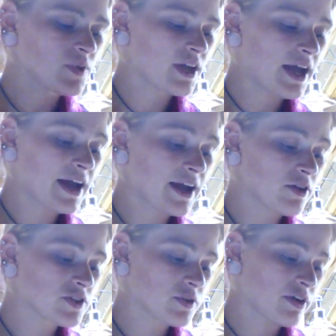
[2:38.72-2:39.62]
And I
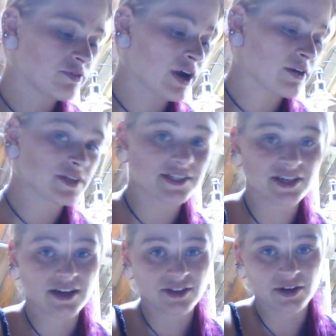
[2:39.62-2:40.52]
also have Crowley's
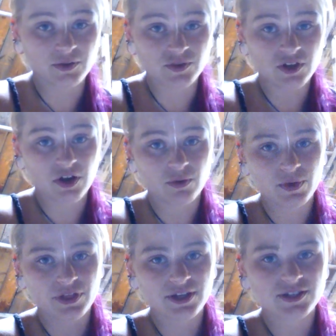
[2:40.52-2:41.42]
deck that goes along
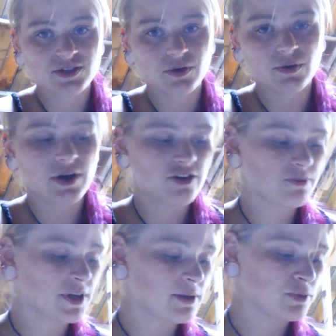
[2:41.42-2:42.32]
with it, so I've
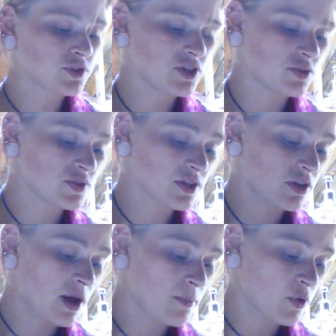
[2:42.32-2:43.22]
been able to use it a
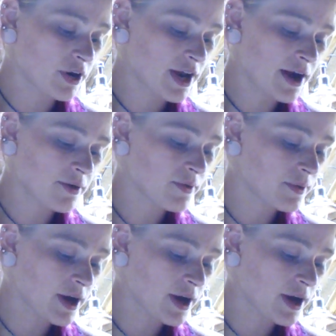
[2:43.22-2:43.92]
lot more now.